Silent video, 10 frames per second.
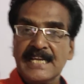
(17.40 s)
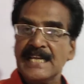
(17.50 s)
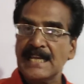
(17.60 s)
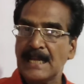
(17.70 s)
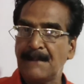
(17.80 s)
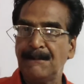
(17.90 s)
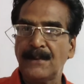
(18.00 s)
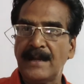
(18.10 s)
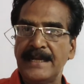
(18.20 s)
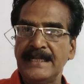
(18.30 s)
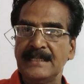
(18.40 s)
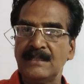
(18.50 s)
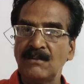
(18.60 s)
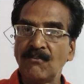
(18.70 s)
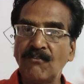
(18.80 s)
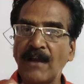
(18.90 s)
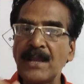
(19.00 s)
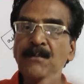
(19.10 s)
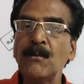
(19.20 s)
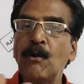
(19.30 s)
he employed
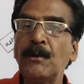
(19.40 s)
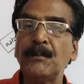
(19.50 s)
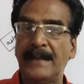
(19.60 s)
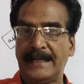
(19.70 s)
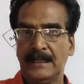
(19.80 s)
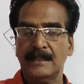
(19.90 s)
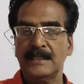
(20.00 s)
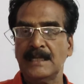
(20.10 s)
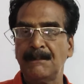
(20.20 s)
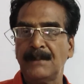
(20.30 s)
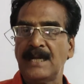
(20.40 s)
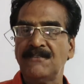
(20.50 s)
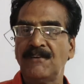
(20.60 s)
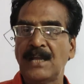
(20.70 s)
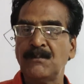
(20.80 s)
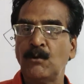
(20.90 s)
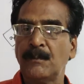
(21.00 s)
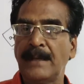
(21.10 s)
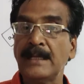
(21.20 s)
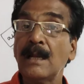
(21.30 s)
5 more men
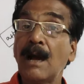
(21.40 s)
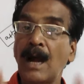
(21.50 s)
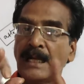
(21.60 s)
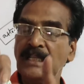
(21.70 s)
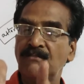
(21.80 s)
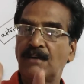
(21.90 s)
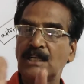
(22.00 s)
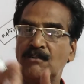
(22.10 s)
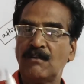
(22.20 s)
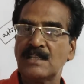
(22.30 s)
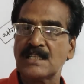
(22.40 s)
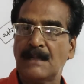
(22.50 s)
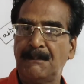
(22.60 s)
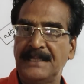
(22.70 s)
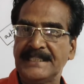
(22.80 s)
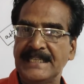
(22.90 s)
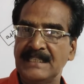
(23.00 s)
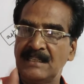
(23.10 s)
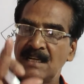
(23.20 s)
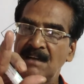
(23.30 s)
and the work was
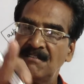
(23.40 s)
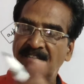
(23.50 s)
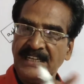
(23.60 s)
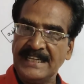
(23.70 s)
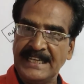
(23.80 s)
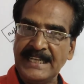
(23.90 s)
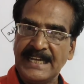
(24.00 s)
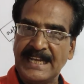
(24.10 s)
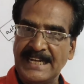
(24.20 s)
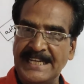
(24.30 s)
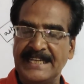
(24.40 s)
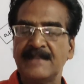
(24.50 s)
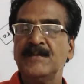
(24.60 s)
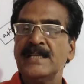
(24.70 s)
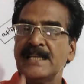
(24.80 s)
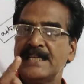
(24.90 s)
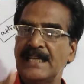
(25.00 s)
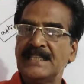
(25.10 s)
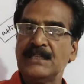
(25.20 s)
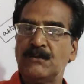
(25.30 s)
completed one day earlier.
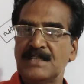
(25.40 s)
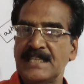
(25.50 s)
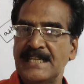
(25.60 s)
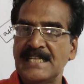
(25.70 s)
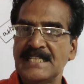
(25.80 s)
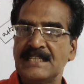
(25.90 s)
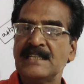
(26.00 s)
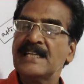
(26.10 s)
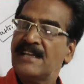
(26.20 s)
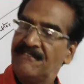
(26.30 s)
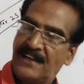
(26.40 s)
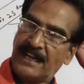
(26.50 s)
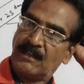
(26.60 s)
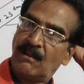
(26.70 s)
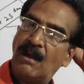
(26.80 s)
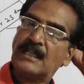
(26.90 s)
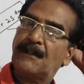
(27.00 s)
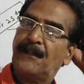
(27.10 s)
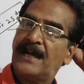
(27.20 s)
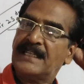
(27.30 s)
Here the question is, if he had not
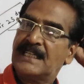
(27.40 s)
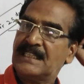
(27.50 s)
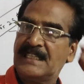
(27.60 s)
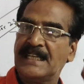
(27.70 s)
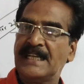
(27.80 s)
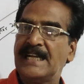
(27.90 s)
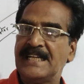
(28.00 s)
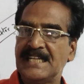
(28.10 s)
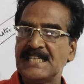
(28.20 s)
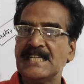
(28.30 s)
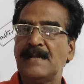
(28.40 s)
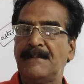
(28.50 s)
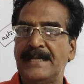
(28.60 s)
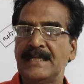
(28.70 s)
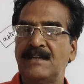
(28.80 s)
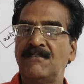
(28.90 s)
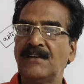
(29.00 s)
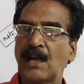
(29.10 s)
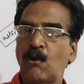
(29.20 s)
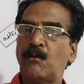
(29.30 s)
appointed the additional men,
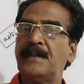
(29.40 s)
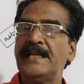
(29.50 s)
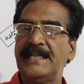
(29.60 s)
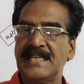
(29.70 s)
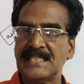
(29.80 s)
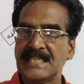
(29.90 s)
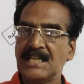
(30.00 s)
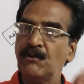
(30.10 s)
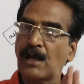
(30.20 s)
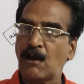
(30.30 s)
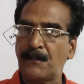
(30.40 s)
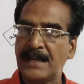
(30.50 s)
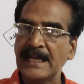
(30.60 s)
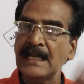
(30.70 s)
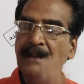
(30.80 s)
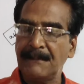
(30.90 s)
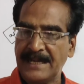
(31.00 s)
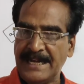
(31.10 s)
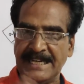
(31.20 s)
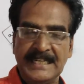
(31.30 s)
for how many days he would have been
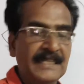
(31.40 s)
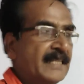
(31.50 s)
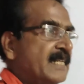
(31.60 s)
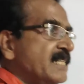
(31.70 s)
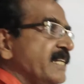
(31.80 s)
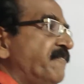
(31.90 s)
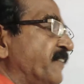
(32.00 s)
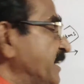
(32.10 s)
behind? See